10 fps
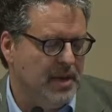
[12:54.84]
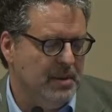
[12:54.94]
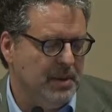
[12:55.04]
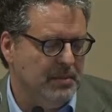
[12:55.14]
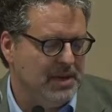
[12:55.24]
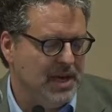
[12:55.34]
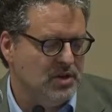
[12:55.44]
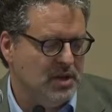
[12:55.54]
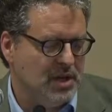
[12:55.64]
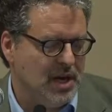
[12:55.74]

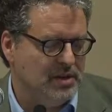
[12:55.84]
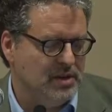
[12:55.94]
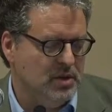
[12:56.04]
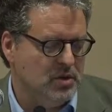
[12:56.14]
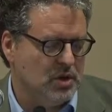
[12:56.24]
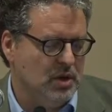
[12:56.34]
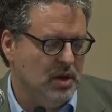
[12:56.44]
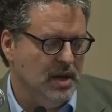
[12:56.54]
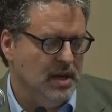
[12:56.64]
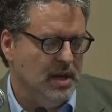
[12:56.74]
implementation of the
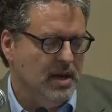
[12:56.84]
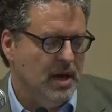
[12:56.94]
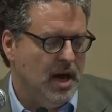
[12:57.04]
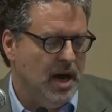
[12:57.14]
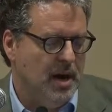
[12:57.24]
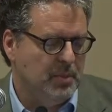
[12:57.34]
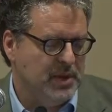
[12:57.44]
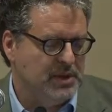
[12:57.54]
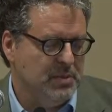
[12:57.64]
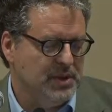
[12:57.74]
constitutional
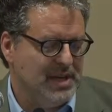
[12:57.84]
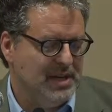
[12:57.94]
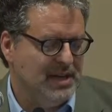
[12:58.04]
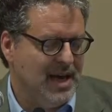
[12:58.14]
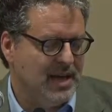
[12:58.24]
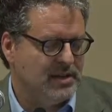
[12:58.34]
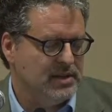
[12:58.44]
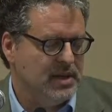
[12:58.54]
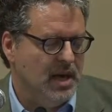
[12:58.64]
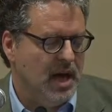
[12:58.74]
principles and
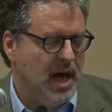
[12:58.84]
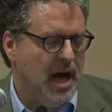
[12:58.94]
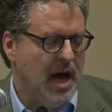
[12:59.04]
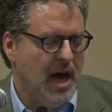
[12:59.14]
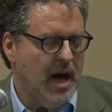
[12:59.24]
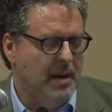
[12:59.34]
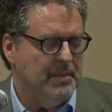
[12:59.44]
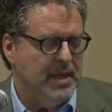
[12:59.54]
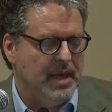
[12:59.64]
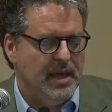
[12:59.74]
text
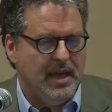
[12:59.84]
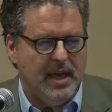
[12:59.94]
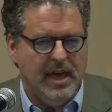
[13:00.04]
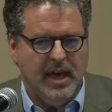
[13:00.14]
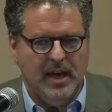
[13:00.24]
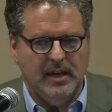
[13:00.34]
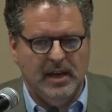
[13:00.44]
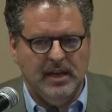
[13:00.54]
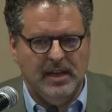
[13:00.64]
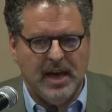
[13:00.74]

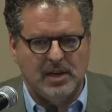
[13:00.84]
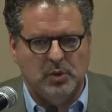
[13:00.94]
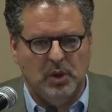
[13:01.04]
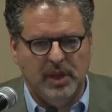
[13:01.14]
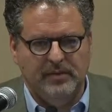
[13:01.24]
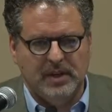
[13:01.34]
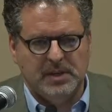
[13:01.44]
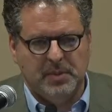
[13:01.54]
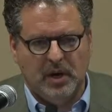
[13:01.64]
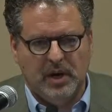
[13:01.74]
in the actual lived
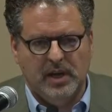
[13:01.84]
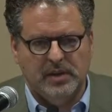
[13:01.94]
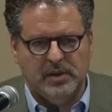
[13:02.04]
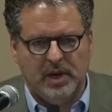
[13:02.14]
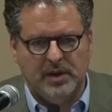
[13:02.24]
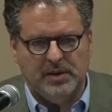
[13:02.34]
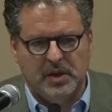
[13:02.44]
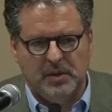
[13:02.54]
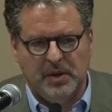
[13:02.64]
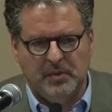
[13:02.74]
experience, right?
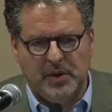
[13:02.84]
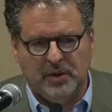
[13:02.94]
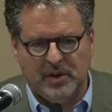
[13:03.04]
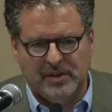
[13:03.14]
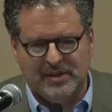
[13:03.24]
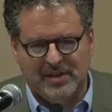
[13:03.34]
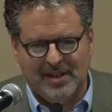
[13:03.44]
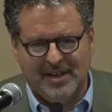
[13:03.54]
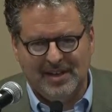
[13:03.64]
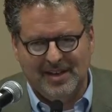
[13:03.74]
So whether it's
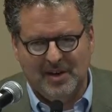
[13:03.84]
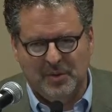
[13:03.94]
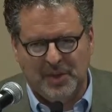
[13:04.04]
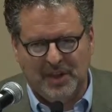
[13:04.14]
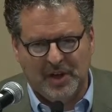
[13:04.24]
the